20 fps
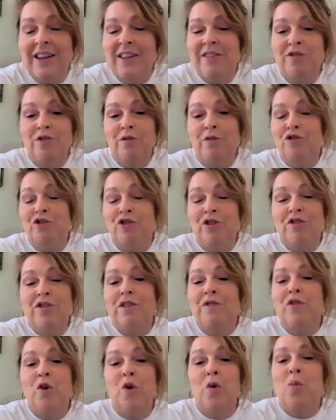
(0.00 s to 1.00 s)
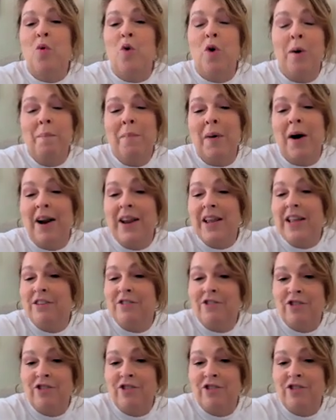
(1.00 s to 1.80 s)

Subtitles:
It's just if you're a warm body and